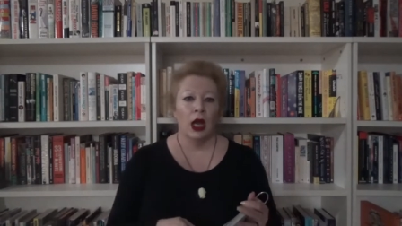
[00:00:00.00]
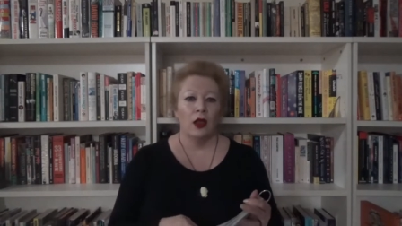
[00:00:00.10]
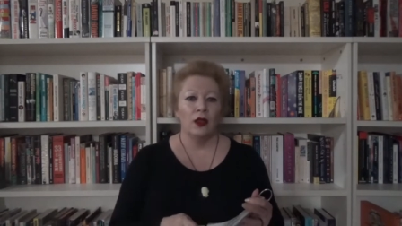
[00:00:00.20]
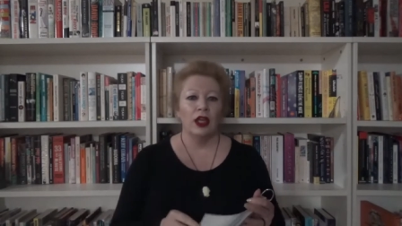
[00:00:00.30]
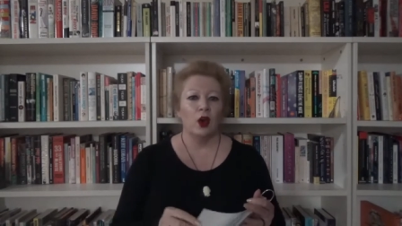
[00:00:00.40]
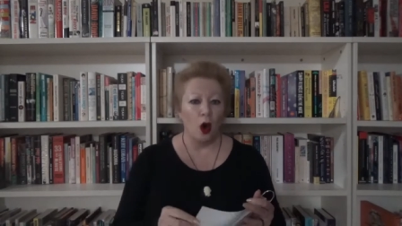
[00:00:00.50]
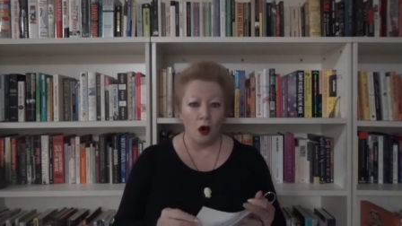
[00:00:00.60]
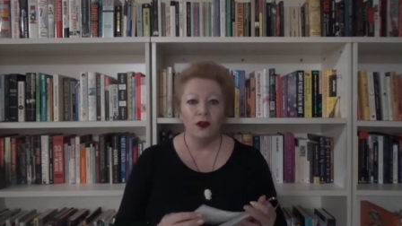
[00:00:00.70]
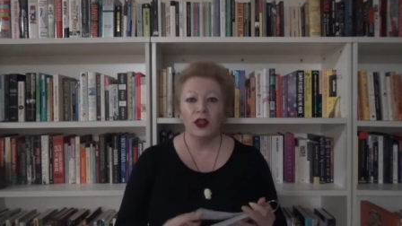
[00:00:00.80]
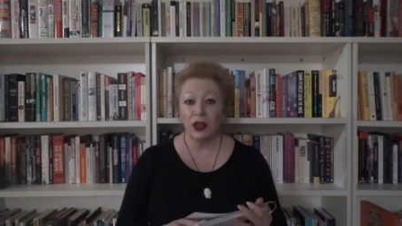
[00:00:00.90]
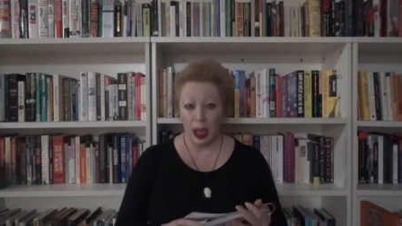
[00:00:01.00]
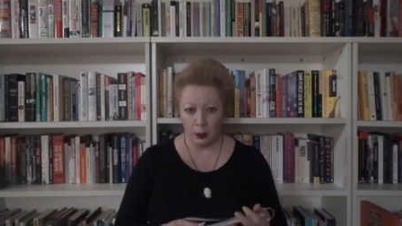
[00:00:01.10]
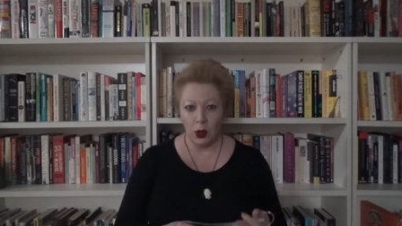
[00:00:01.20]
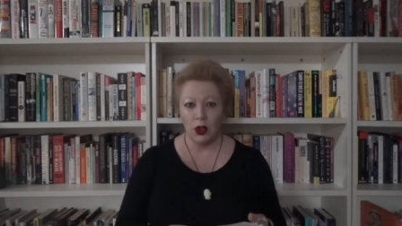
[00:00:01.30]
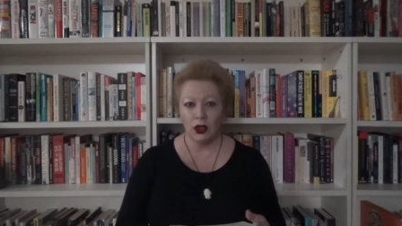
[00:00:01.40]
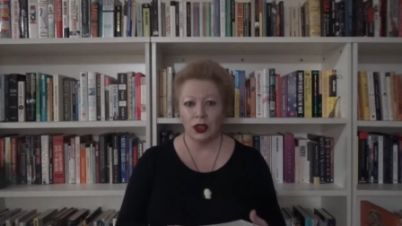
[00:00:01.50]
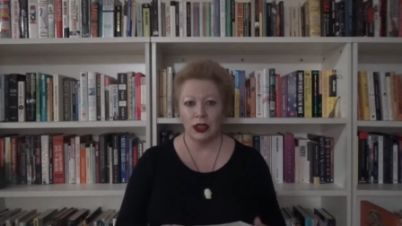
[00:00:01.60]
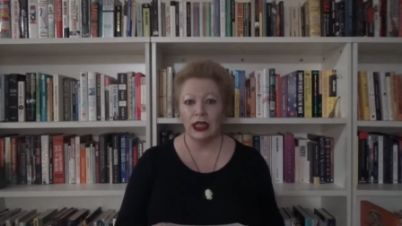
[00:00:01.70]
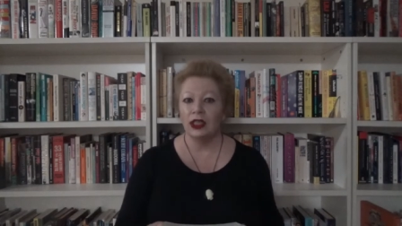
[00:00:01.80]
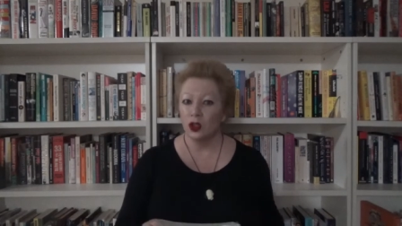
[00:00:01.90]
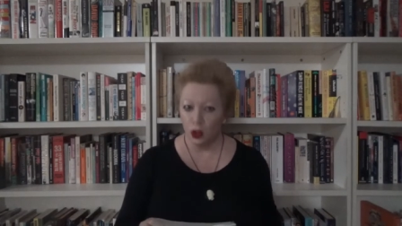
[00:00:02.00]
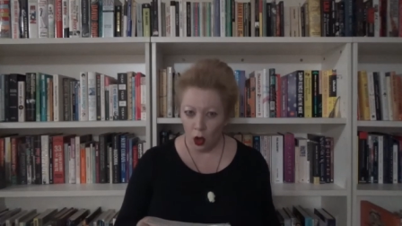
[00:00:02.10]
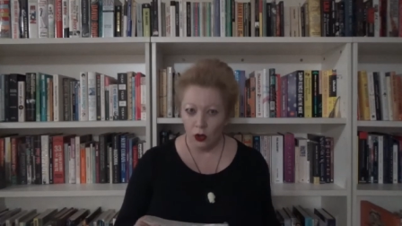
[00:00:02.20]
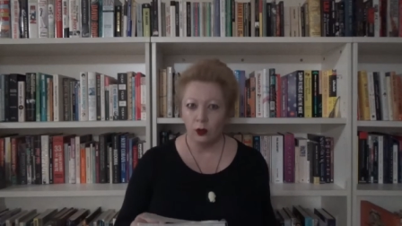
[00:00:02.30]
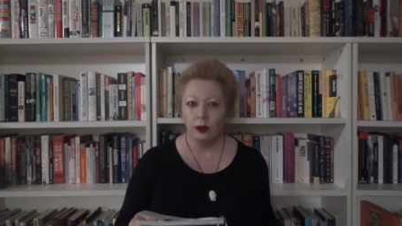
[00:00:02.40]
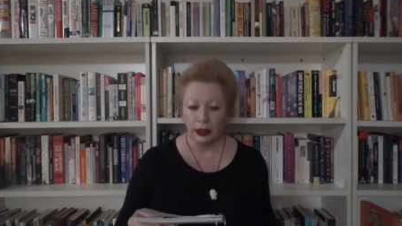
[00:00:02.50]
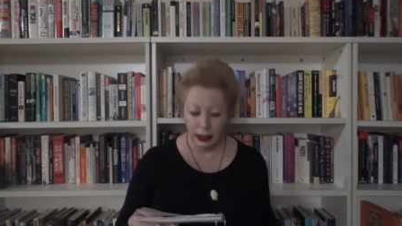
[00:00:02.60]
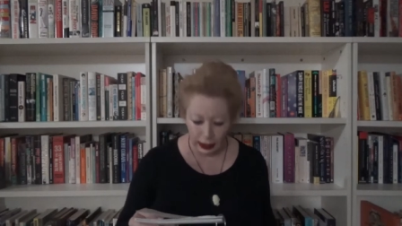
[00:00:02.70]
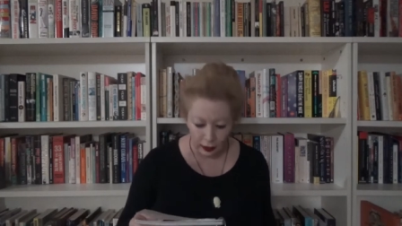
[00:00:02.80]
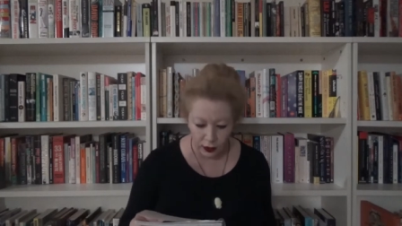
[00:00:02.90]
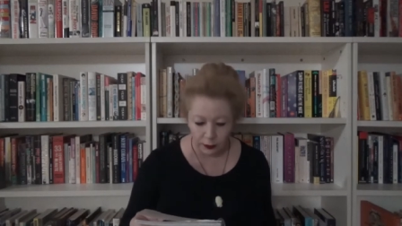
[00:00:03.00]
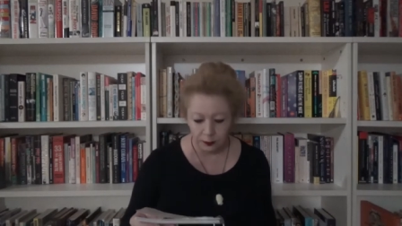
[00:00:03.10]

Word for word: then often that person is not believed.